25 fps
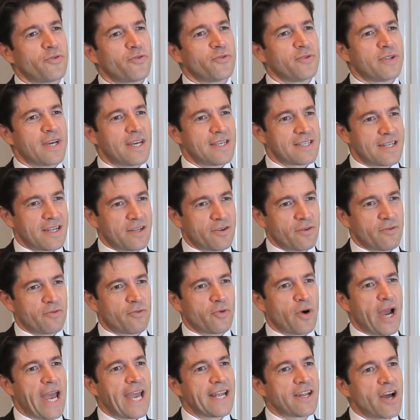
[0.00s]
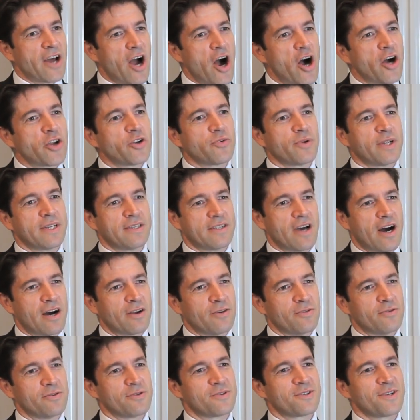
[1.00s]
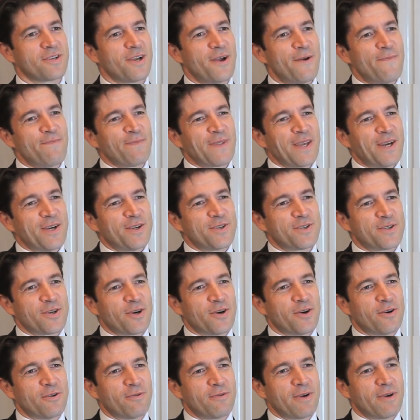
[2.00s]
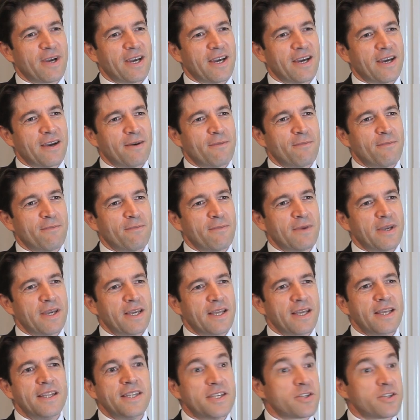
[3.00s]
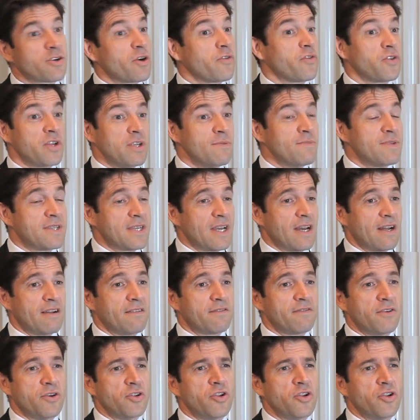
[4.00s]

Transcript: a few days later for $800. So um, he, he, discovered himself